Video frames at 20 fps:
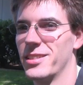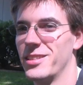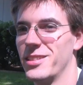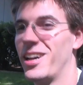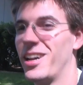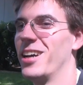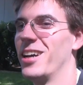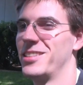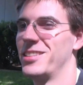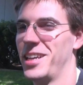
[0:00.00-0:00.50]

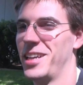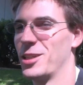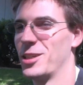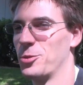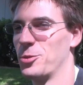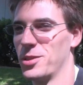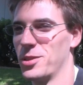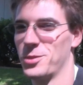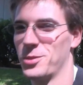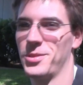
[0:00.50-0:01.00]
not
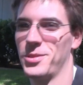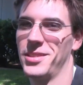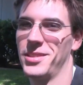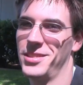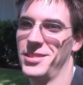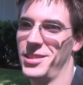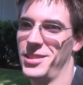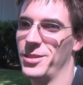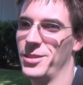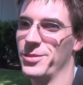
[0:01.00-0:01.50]
textbooks, but
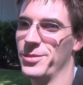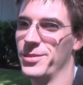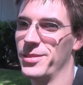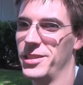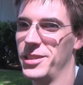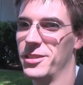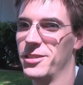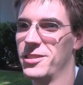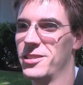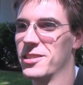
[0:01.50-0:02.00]
you know,
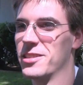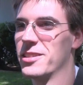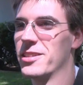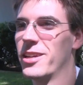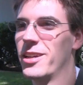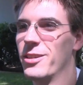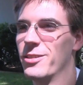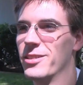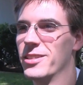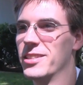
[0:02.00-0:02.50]
literature.
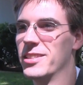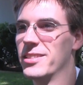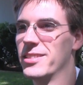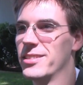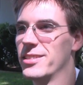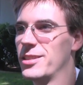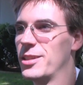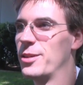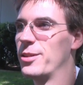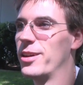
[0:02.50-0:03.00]
I really,
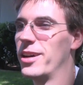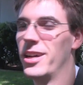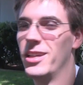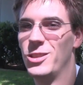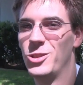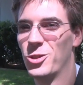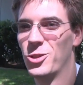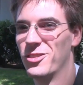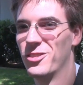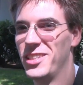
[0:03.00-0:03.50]
I
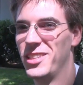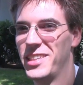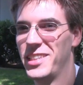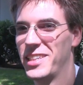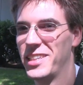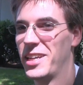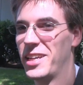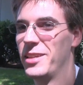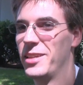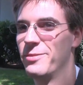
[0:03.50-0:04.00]
enjoy reading,
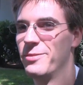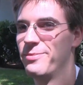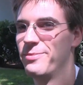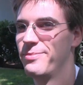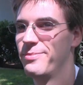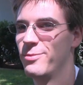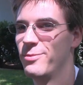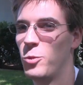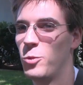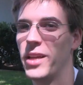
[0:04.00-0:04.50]
and I,
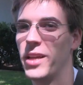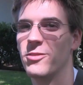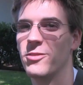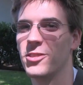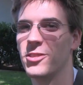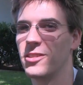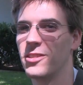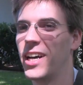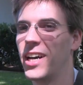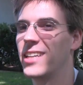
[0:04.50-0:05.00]
waiting
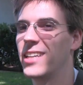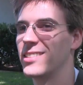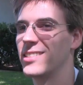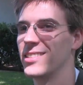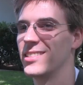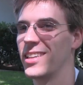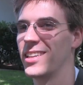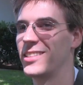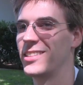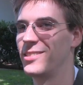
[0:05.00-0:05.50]
for
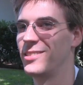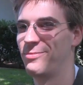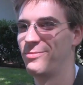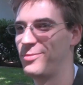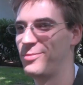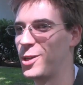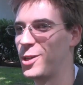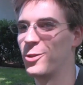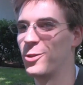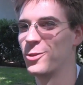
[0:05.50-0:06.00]
classes, I
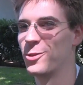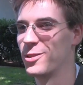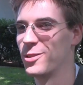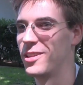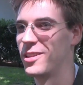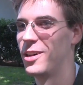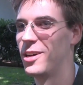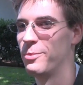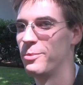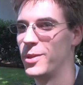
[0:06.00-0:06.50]
go through a
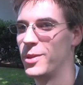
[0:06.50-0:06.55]
lot of